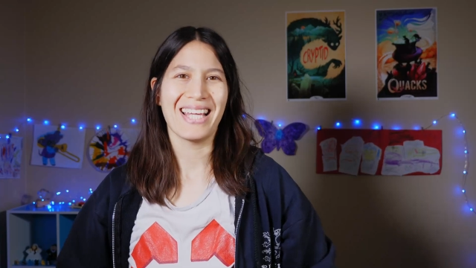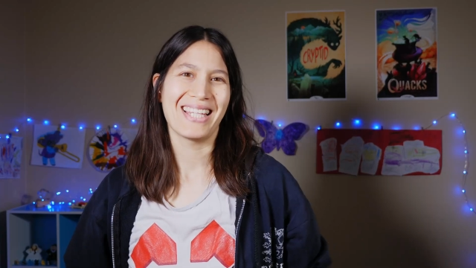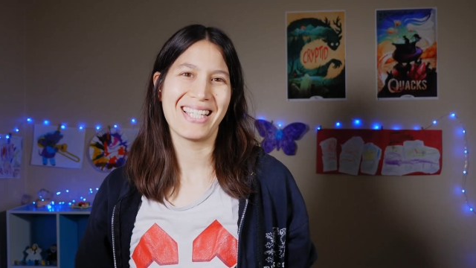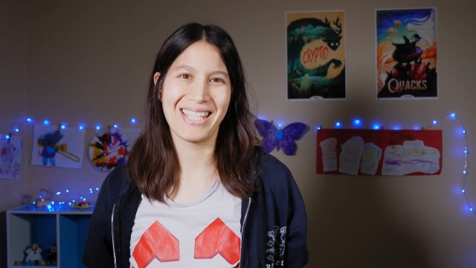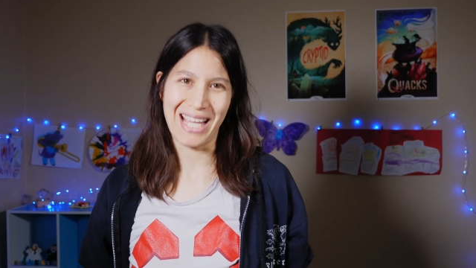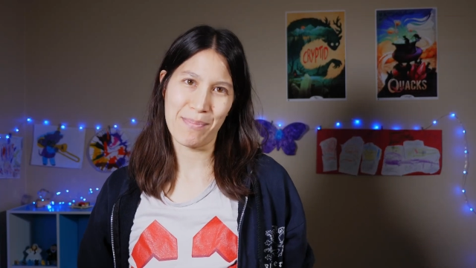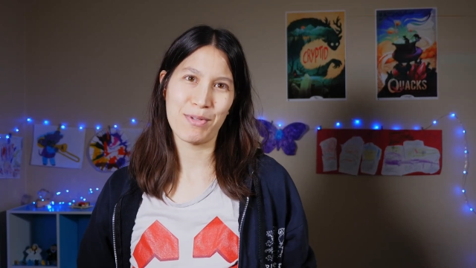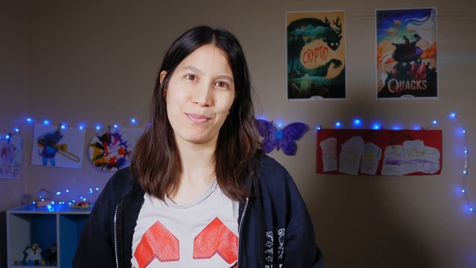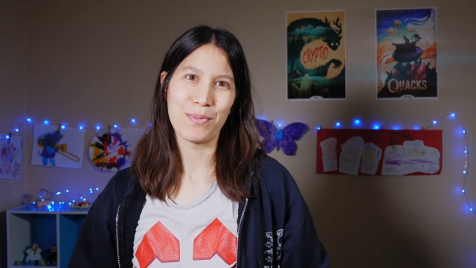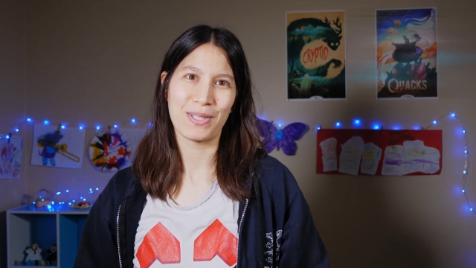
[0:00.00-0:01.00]
Hi, this is
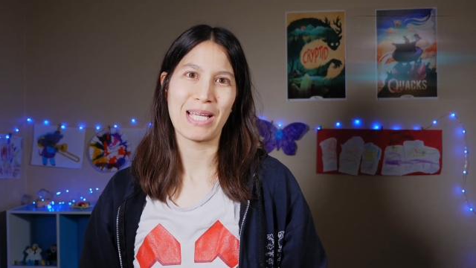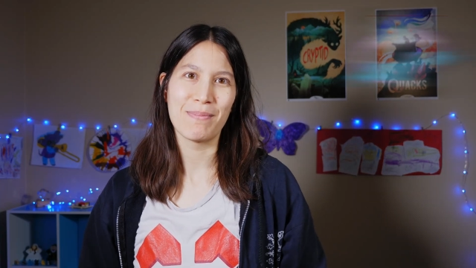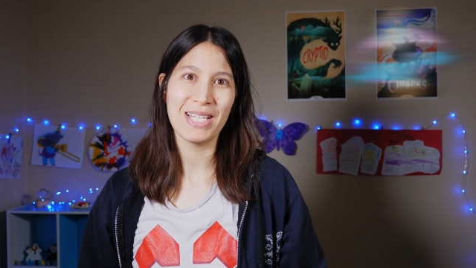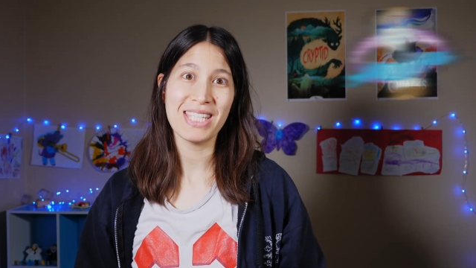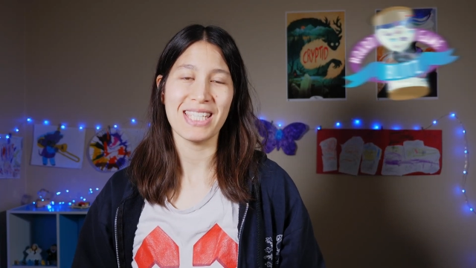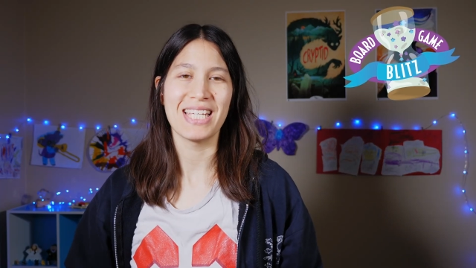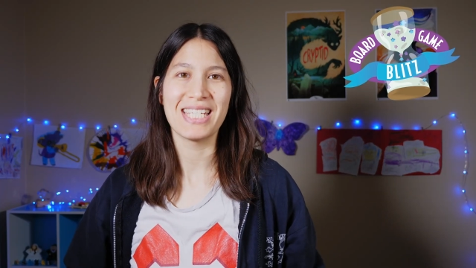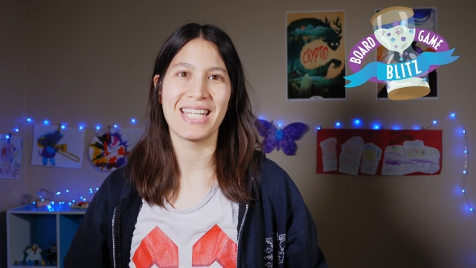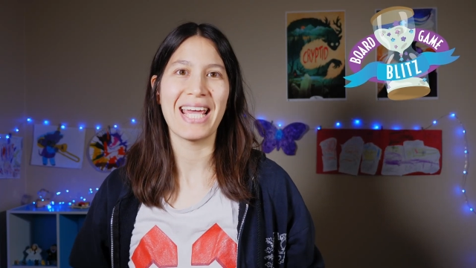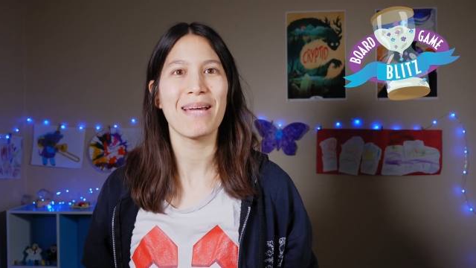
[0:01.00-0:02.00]
Amber from Board Game Blitz,
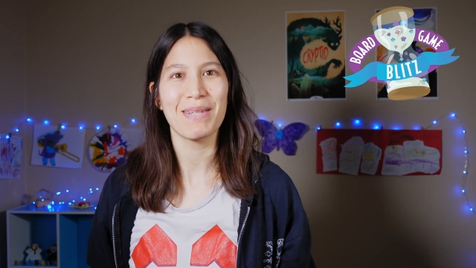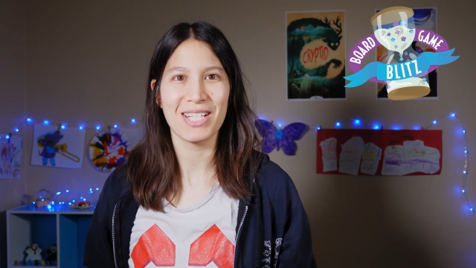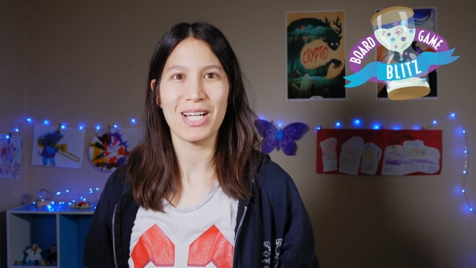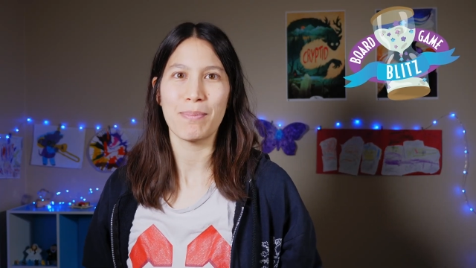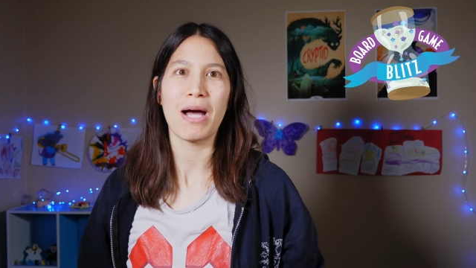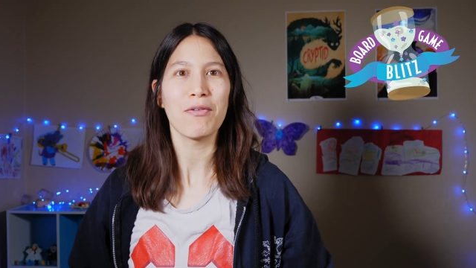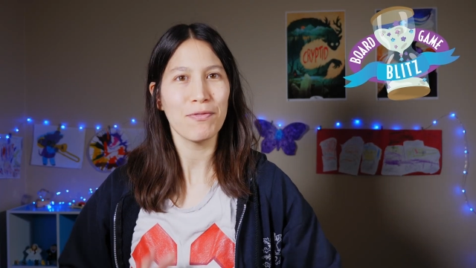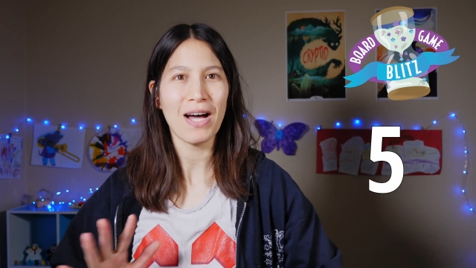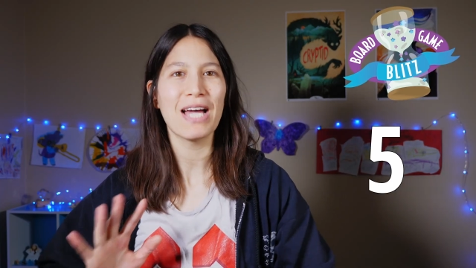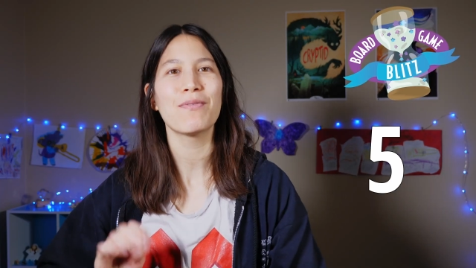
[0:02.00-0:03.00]
and today I'm going to talk
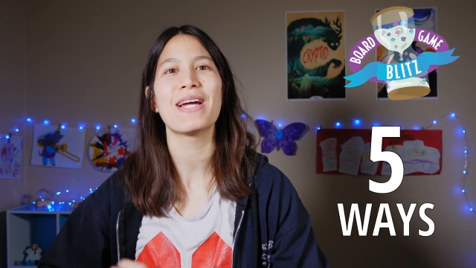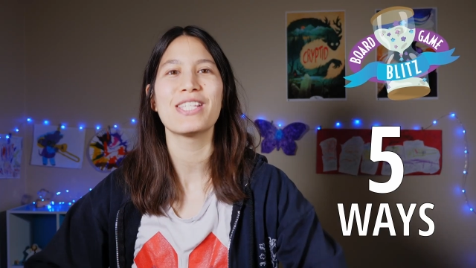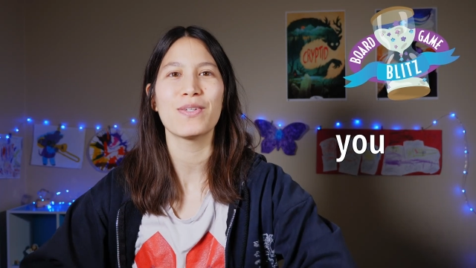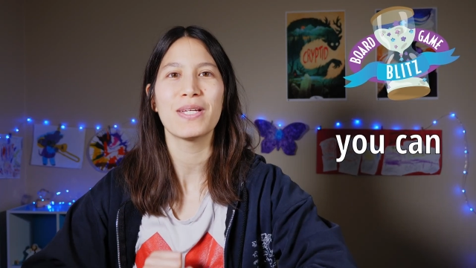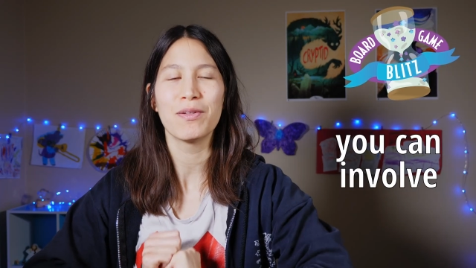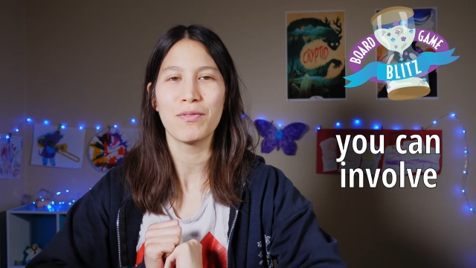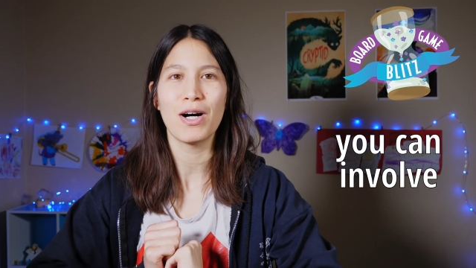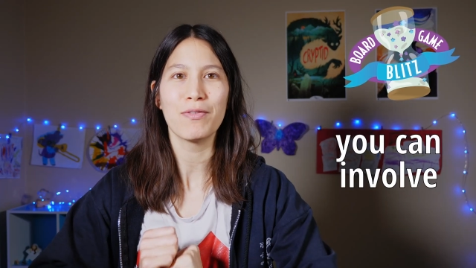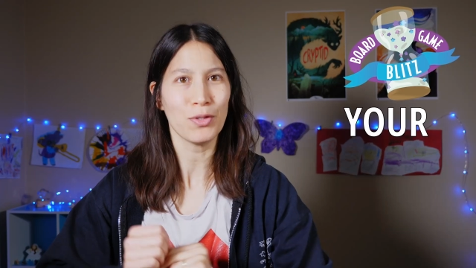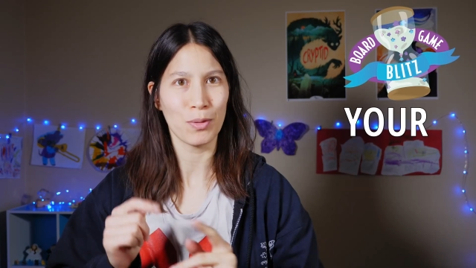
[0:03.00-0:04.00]
about 5 ways you can
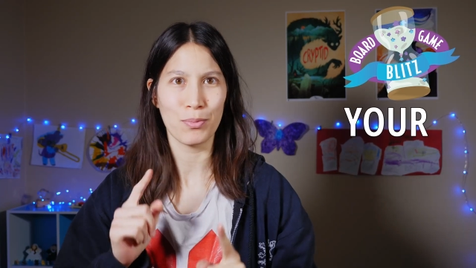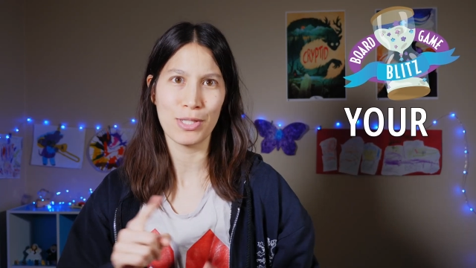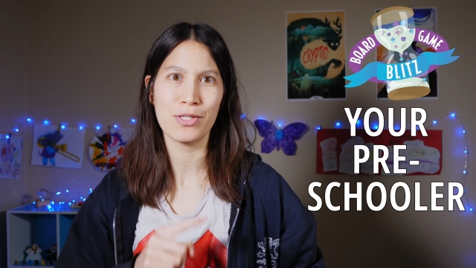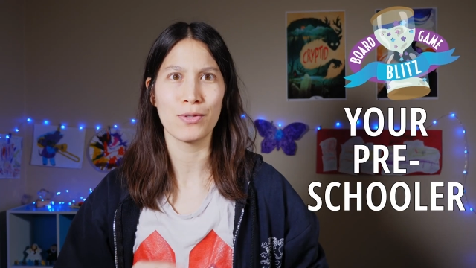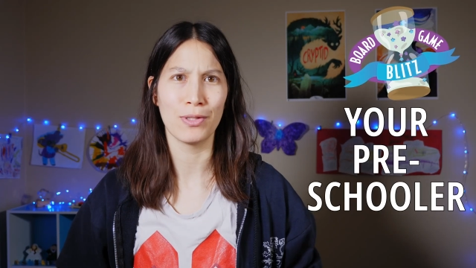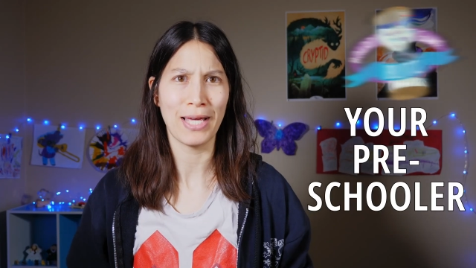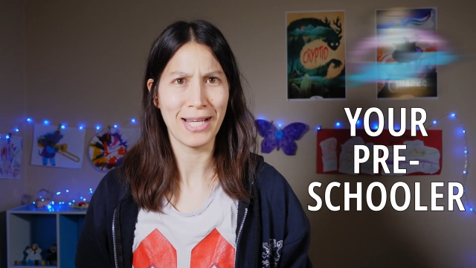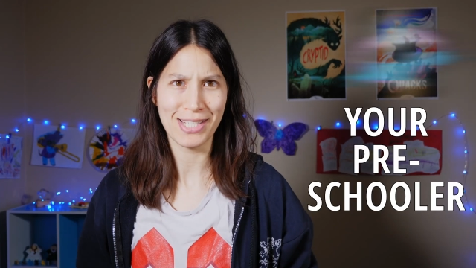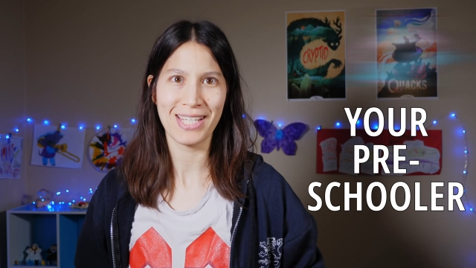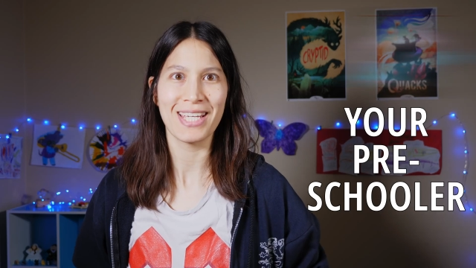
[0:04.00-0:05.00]
involve your preschool
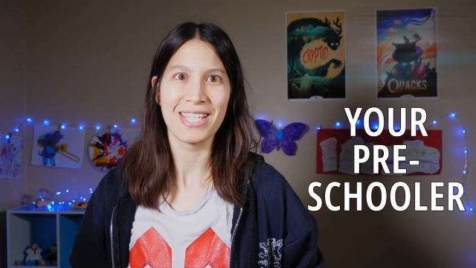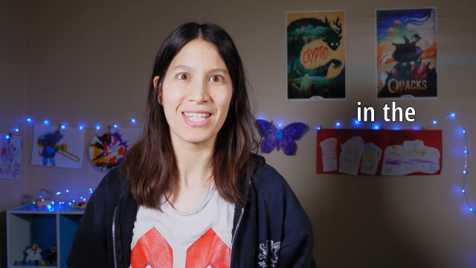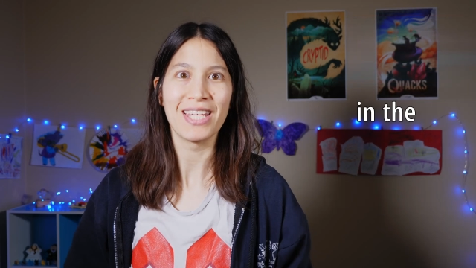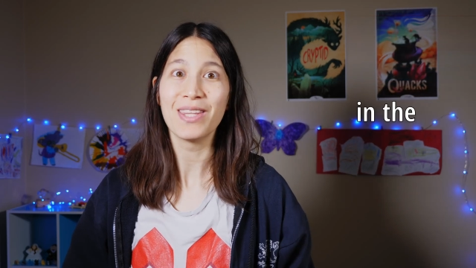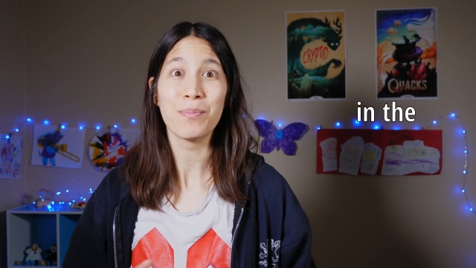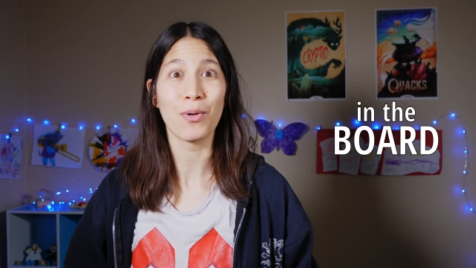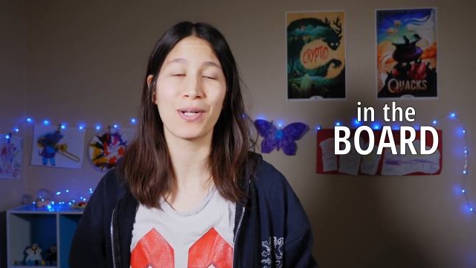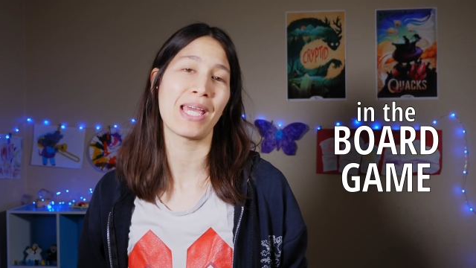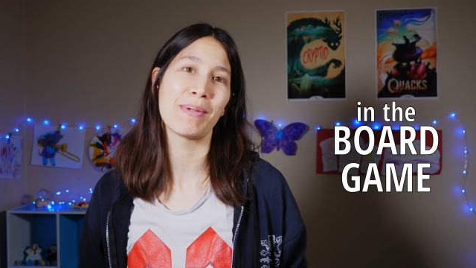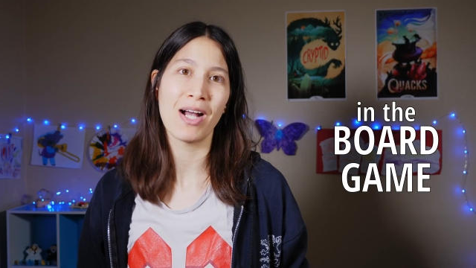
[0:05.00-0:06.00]
age kids in the
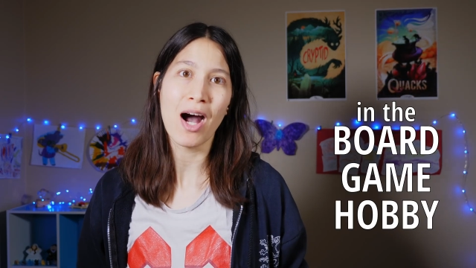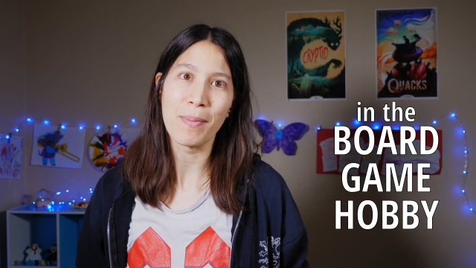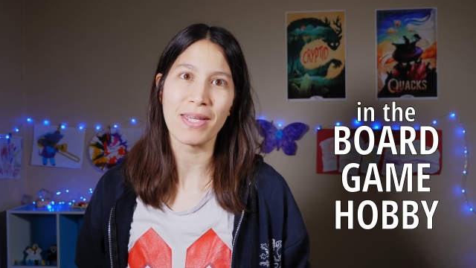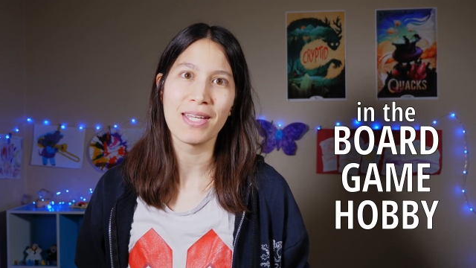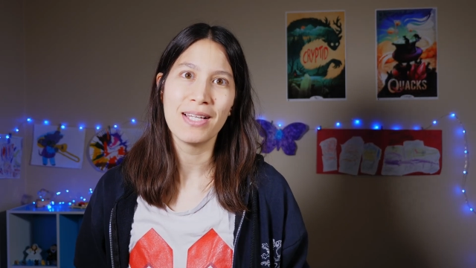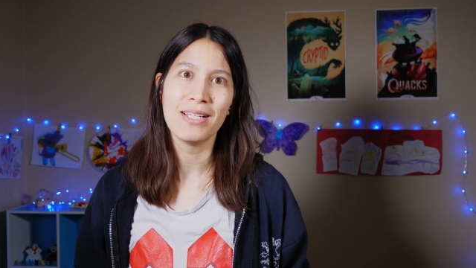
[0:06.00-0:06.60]
board gaming hobby.